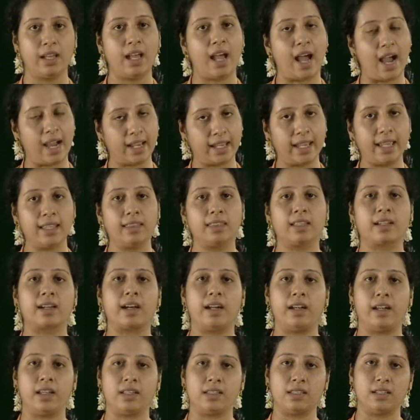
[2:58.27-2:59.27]
again the
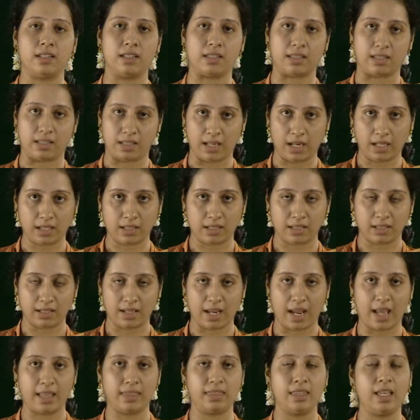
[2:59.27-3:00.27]
condition is checked,
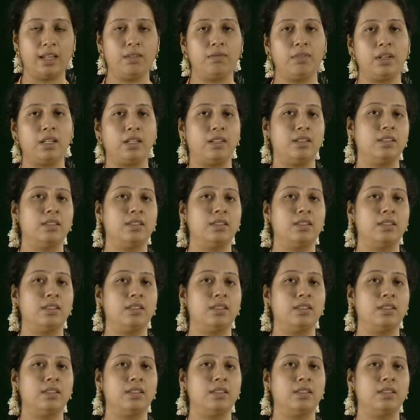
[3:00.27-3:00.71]
and then